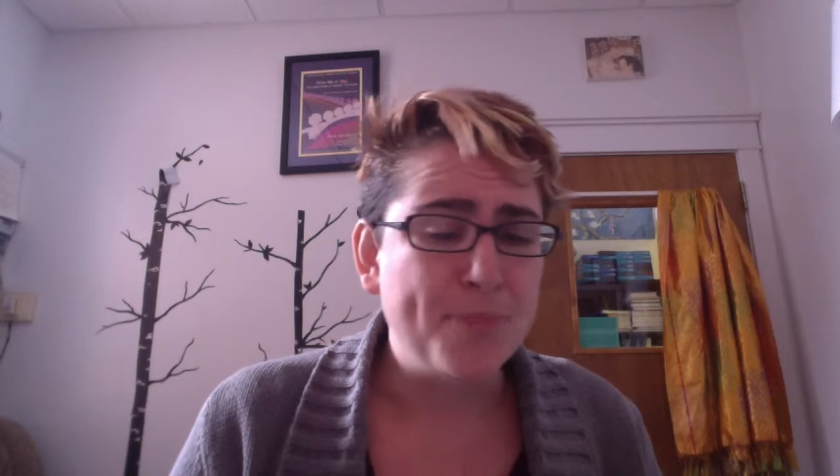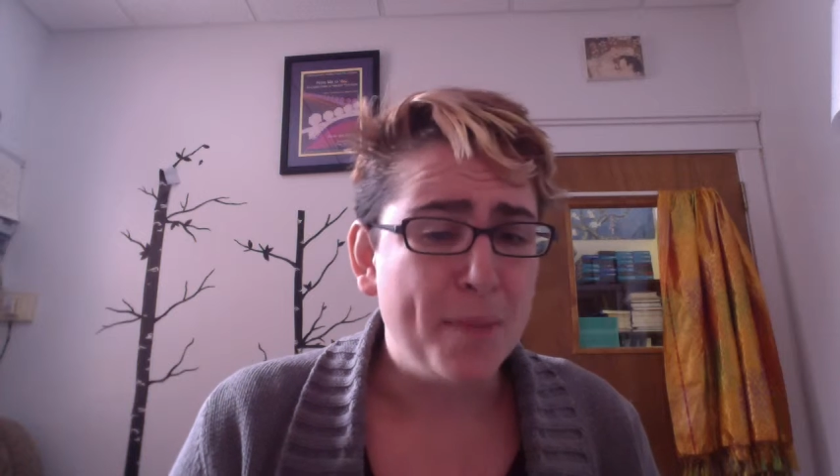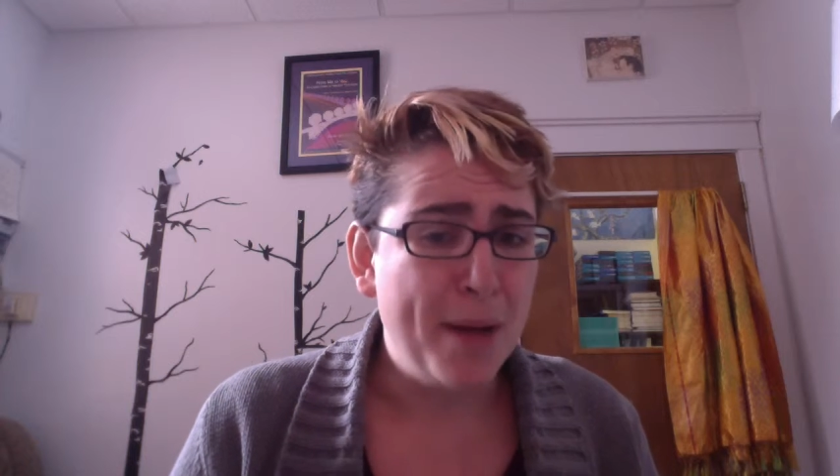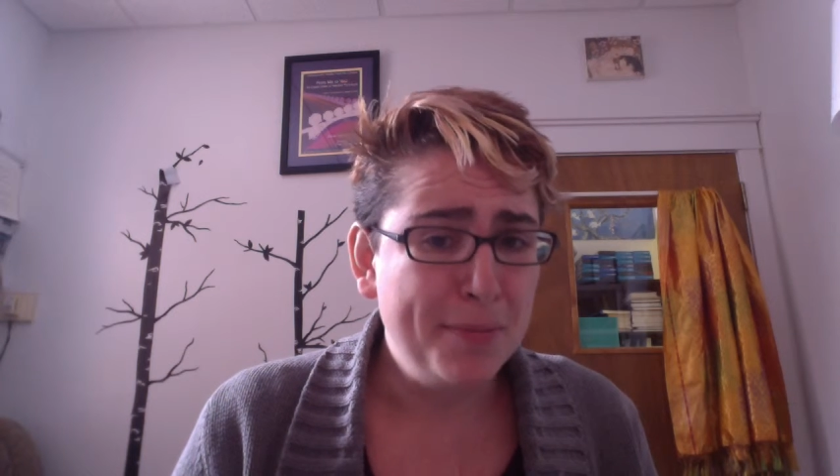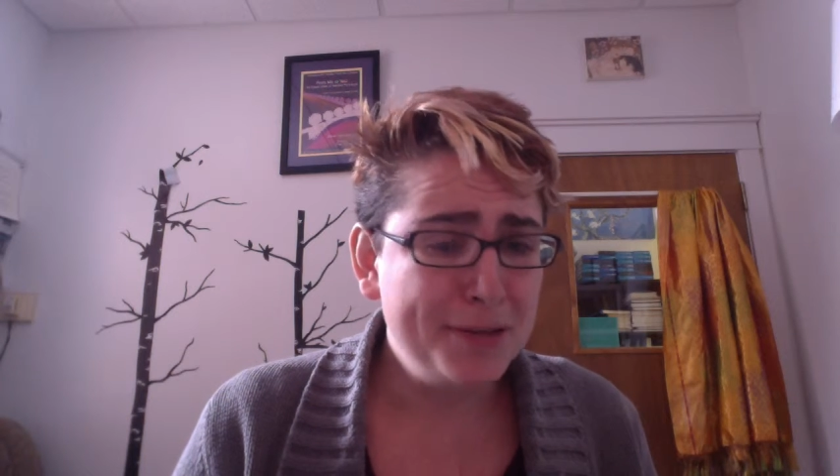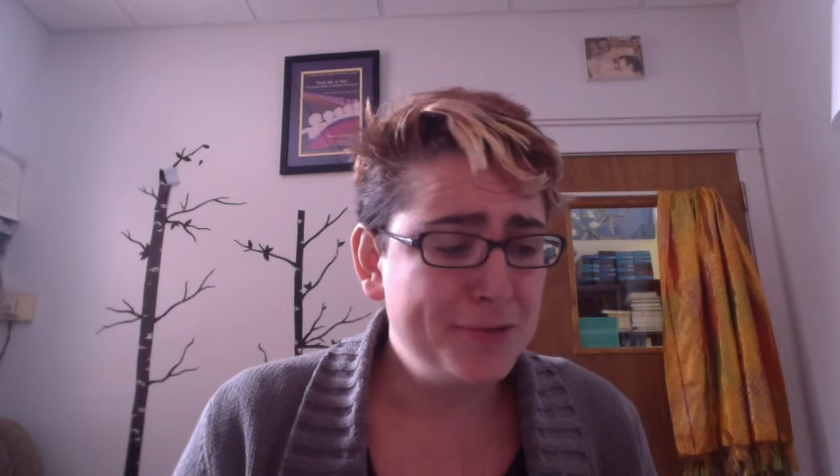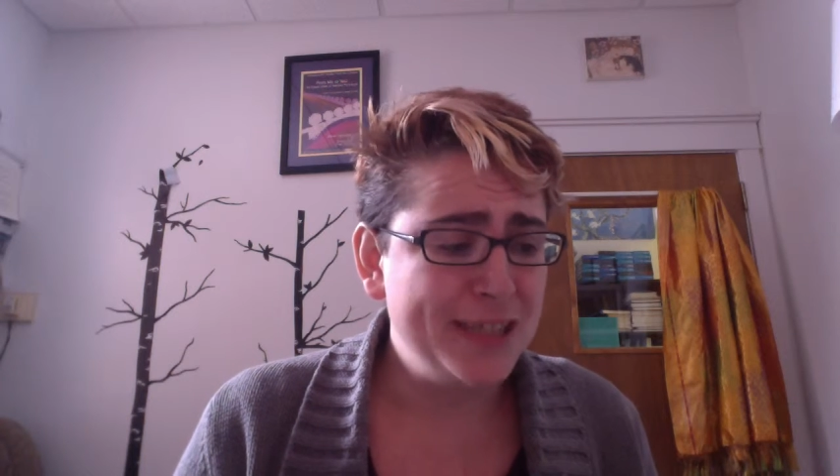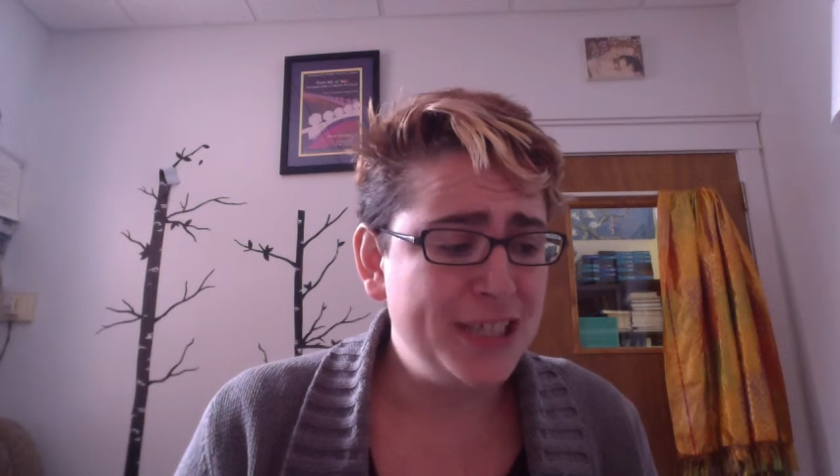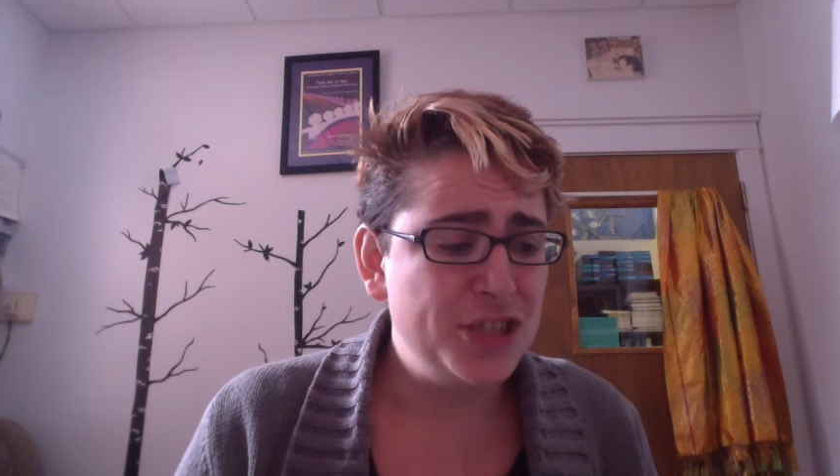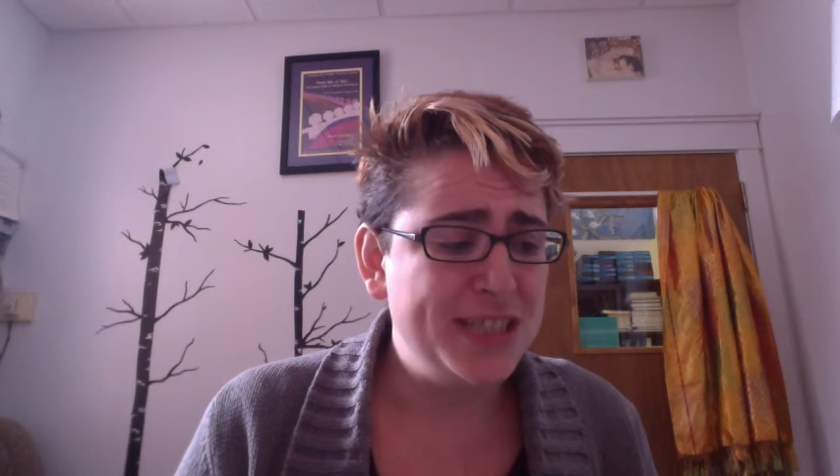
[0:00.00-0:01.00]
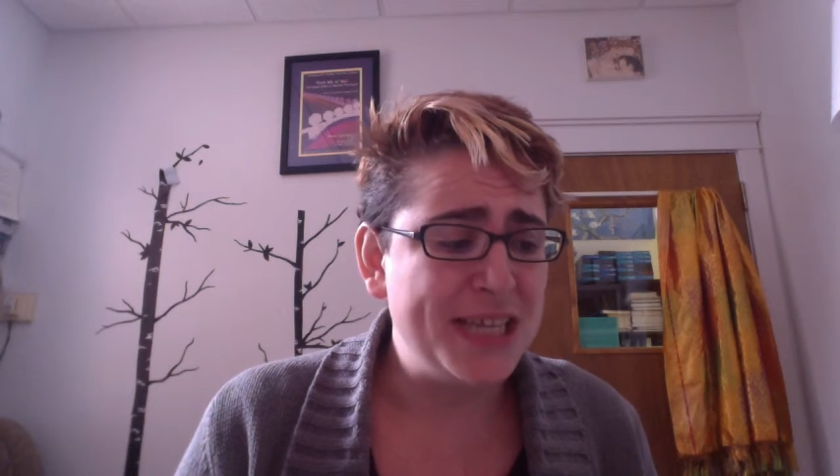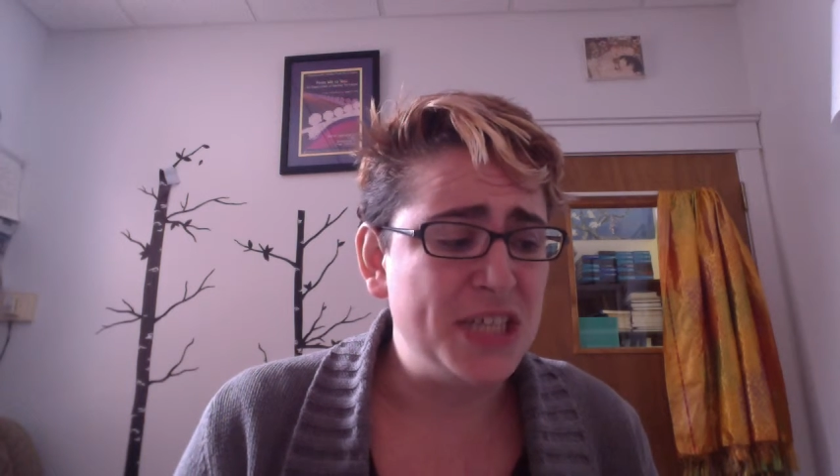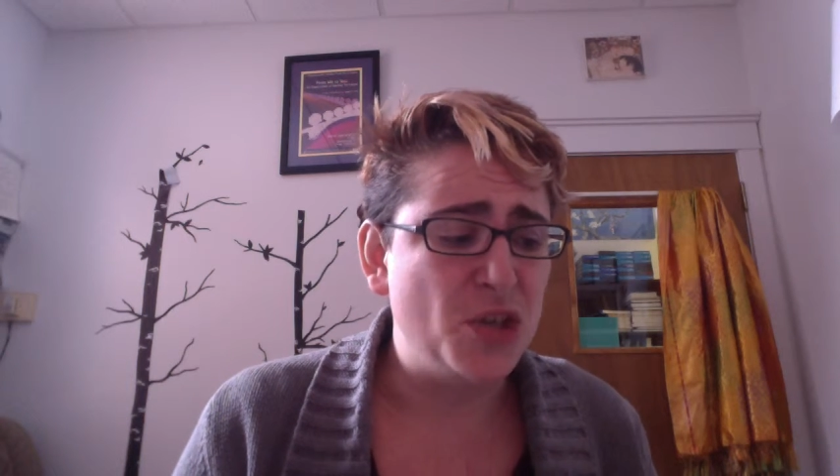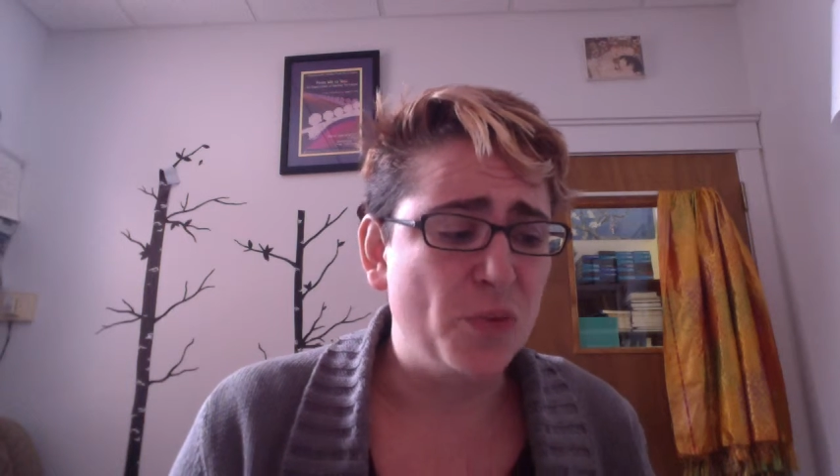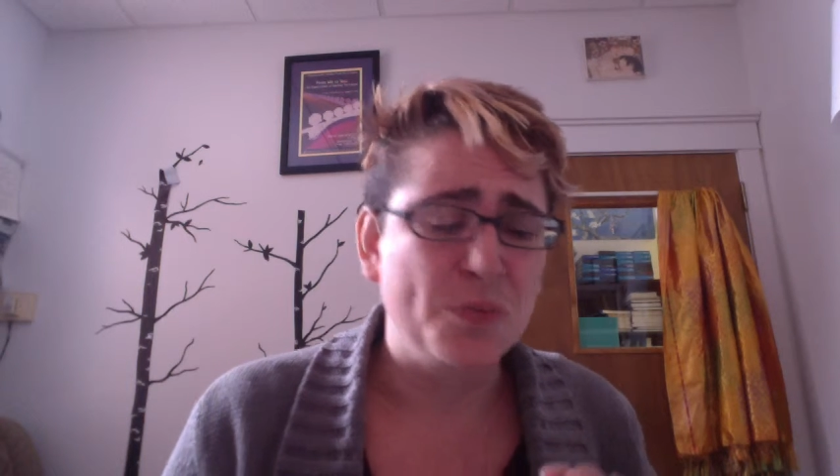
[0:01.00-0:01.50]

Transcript: Public relations is a